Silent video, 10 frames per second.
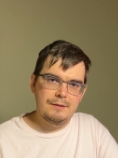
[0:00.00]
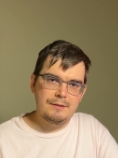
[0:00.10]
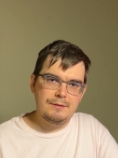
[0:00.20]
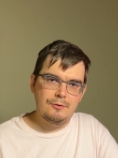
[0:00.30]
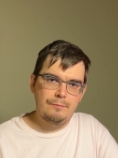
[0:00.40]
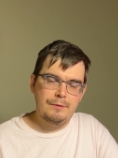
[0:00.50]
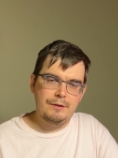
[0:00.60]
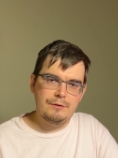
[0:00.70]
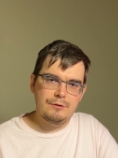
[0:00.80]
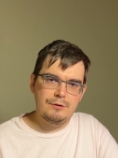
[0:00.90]
this
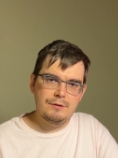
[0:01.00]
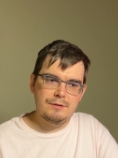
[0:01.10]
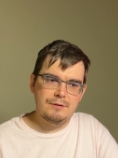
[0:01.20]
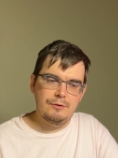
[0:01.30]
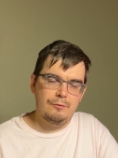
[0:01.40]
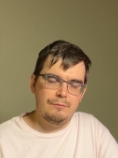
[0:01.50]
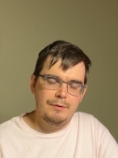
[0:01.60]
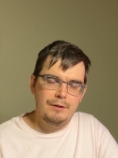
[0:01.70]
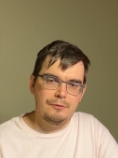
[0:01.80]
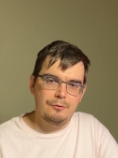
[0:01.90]
topic is just not
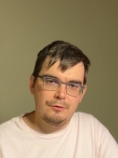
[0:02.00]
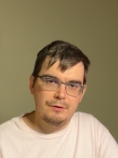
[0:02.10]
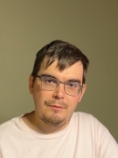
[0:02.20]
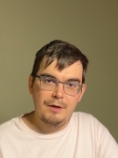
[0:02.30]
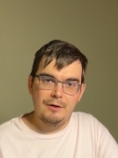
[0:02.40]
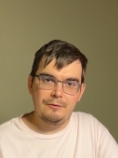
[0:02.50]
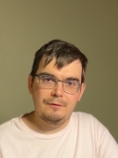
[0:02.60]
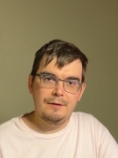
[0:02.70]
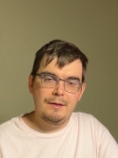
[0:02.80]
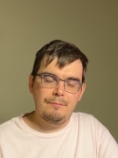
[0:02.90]
being talked about
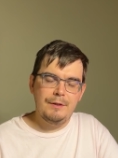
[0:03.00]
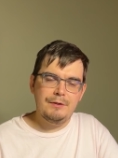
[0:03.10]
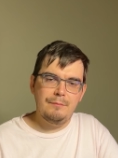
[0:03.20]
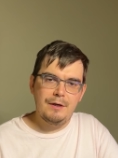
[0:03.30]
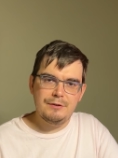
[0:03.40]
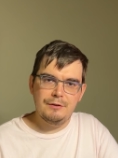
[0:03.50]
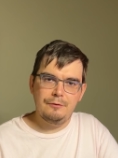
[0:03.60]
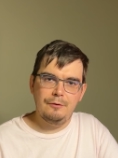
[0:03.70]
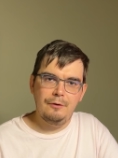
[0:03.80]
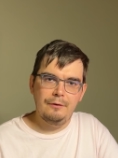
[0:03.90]
pretty much
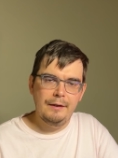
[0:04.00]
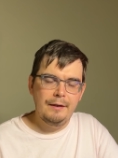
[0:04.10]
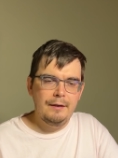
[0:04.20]
at all.